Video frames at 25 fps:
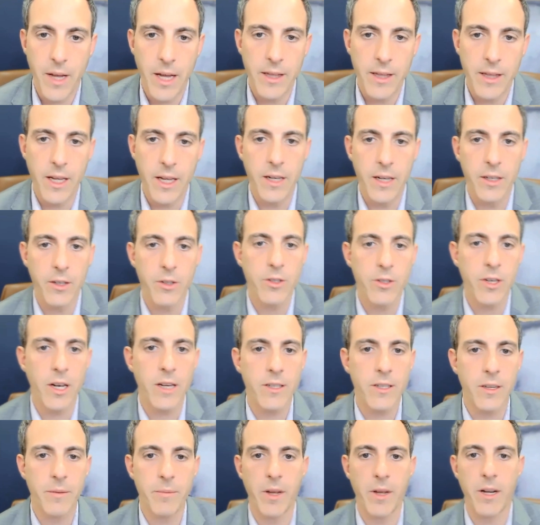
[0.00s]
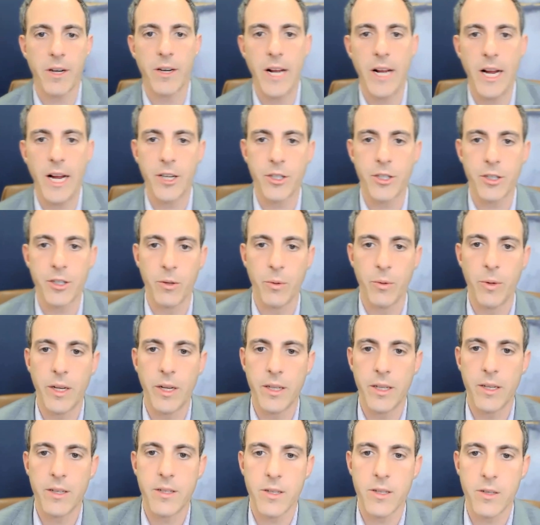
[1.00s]
And then you saw some international
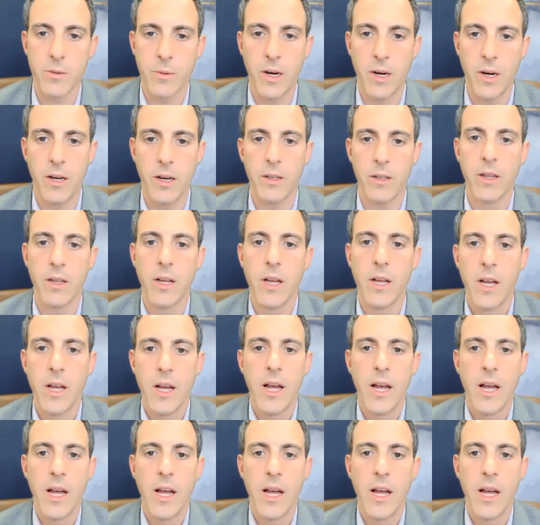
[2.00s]
weakness as well,